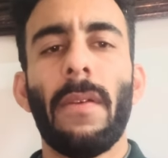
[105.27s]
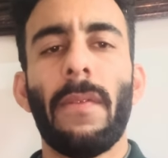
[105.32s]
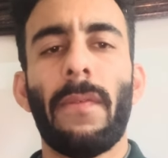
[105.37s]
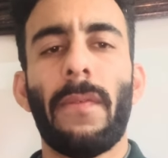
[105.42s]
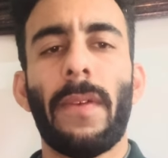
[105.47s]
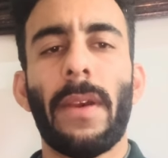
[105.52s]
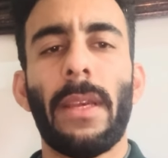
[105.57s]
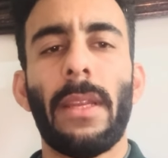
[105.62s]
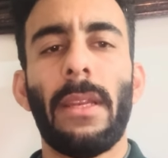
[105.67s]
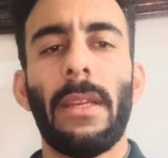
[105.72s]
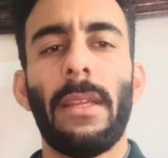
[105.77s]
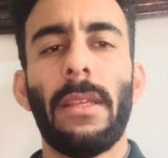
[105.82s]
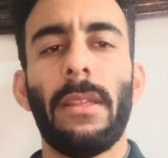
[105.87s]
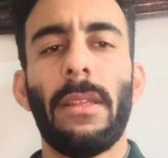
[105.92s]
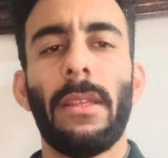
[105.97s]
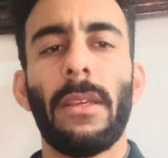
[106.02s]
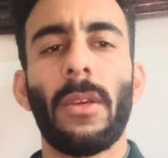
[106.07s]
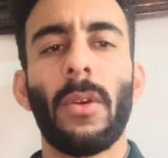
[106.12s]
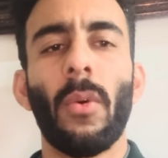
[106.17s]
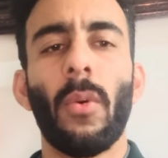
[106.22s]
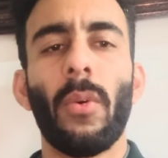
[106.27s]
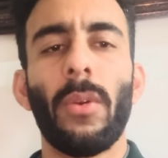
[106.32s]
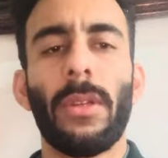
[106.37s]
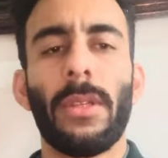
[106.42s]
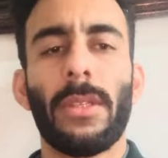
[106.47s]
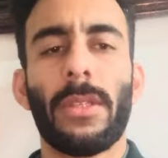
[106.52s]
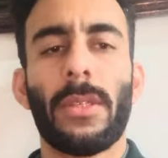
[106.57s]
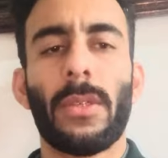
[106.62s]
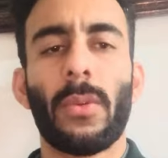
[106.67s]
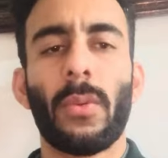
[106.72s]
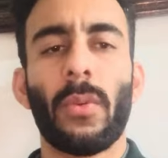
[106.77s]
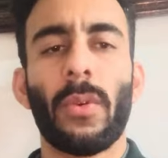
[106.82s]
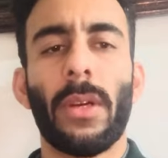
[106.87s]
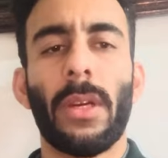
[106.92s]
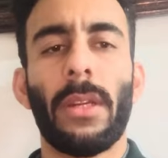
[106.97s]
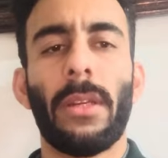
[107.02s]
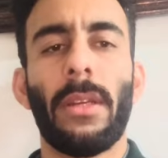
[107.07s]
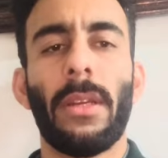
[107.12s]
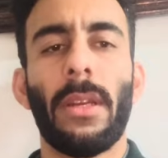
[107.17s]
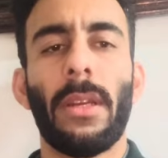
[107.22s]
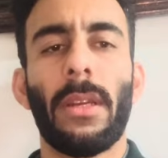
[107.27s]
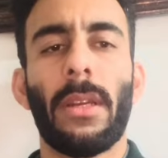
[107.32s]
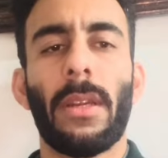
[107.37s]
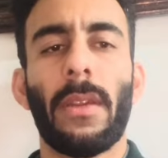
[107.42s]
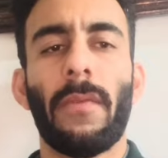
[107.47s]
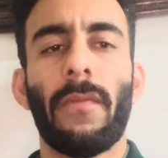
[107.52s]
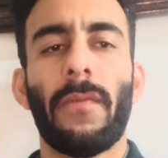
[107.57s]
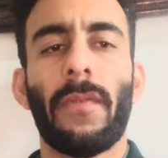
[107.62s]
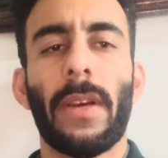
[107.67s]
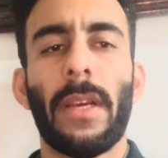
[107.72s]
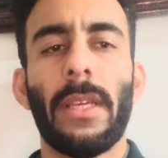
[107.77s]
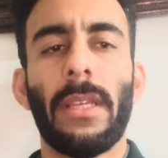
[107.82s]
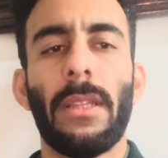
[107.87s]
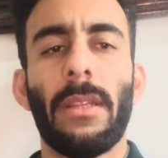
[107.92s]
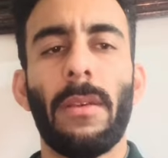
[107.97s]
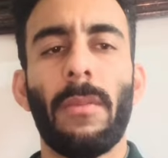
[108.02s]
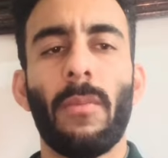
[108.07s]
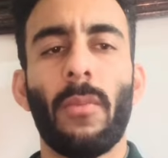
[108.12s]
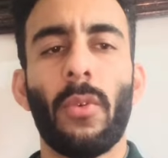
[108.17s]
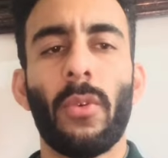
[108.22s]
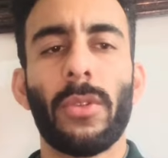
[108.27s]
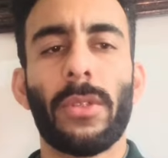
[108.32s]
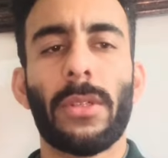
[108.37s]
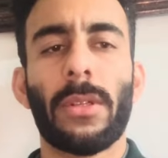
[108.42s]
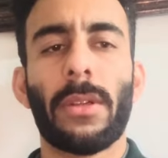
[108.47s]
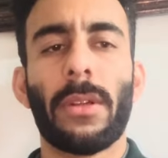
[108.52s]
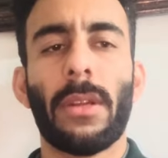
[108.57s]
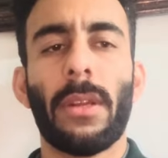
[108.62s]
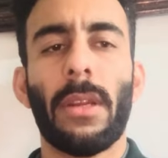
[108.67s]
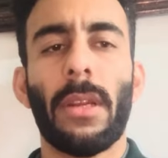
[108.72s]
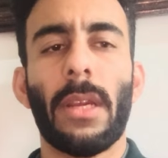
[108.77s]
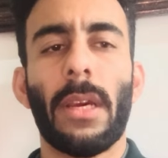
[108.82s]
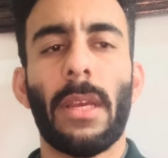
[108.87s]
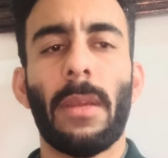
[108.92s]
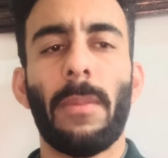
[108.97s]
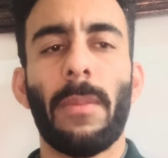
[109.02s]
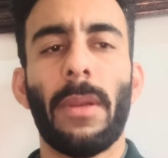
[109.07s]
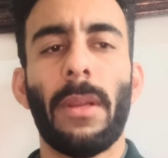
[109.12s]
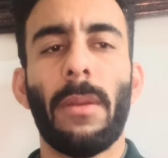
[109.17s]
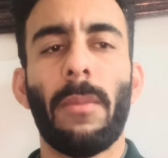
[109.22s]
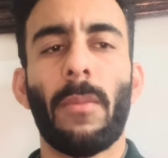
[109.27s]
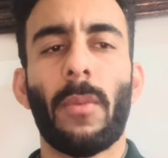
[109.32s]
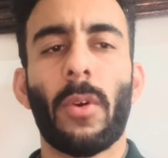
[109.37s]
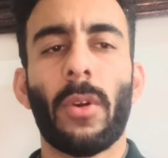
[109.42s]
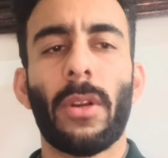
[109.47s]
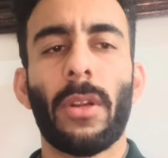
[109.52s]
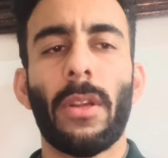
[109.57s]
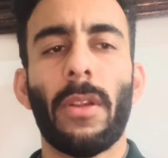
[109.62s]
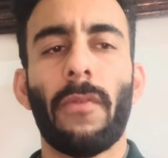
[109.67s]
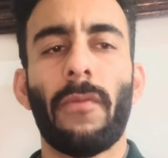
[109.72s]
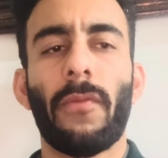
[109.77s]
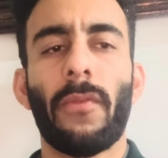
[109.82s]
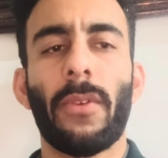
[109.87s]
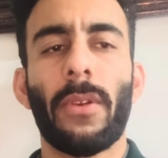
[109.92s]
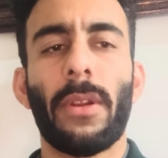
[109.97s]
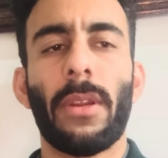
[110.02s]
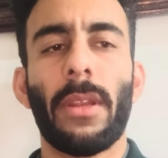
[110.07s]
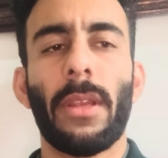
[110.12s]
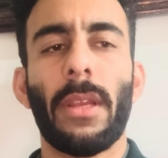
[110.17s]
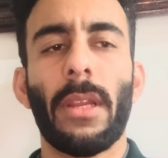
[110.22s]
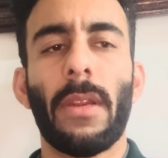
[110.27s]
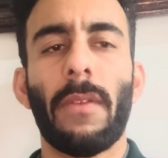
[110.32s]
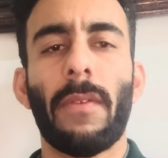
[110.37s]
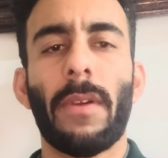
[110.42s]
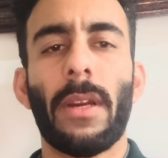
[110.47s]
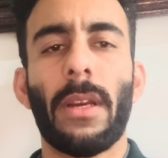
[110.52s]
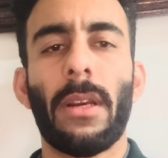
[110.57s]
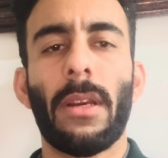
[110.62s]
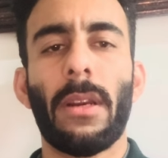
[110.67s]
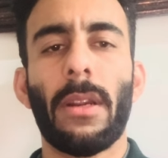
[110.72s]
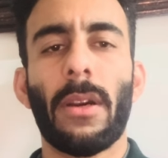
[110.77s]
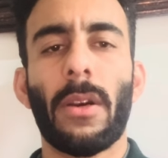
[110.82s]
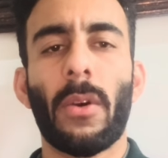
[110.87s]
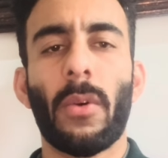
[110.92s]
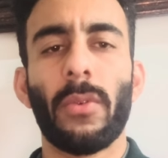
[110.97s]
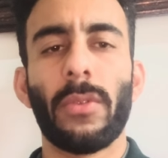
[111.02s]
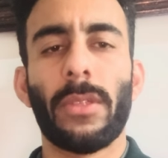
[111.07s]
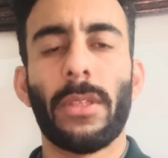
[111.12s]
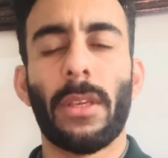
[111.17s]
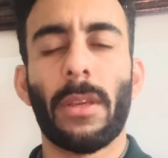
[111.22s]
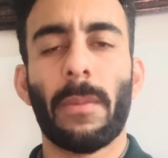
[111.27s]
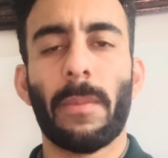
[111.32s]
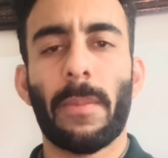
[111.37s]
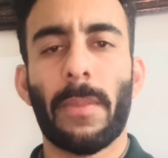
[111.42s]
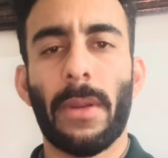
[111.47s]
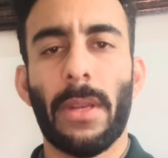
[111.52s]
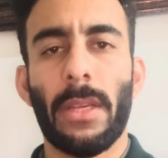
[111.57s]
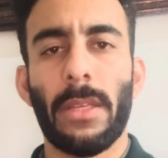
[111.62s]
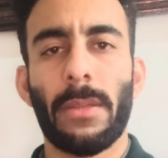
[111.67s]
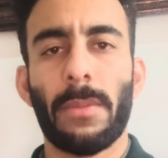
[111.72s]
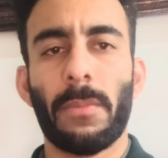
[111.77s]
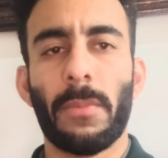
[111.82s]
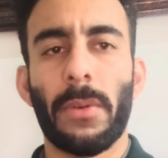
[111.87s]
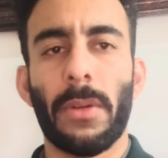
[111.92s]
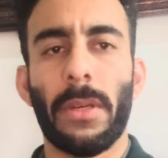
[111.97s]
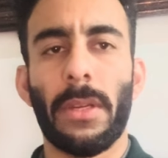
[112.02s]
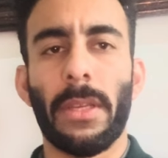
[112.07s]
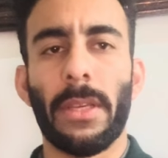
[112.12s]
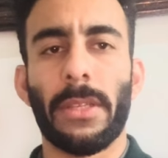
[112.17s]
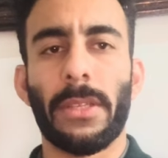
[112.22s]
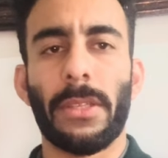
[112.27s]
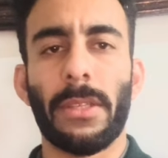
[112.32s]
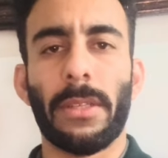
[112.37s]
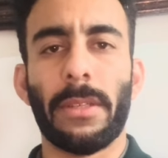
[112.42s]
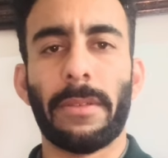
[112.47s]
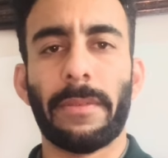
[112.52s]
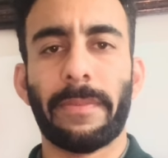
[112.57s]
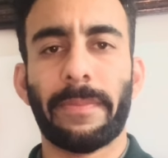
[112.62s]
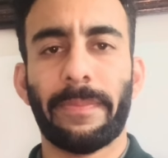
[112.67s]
Finally, the goal is to identify the most reliable model for real-world housing price prediction.